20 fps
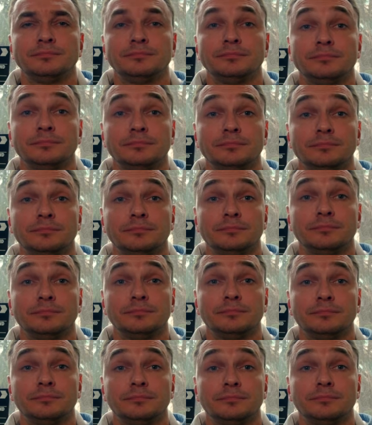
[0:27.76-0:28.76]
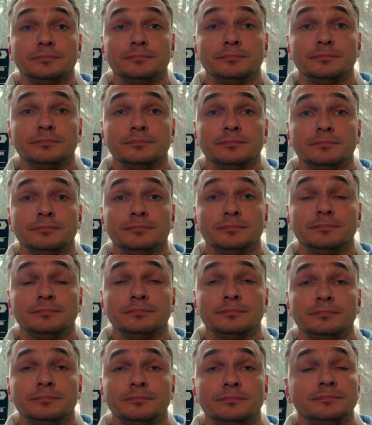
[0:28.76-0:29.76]

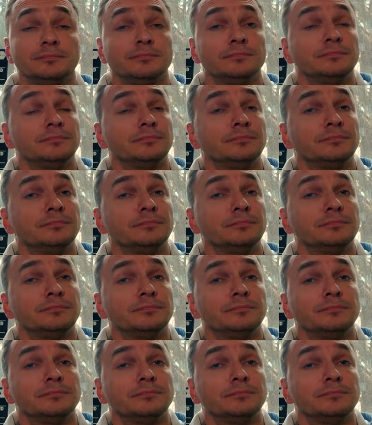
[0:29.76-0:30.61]
[no speech]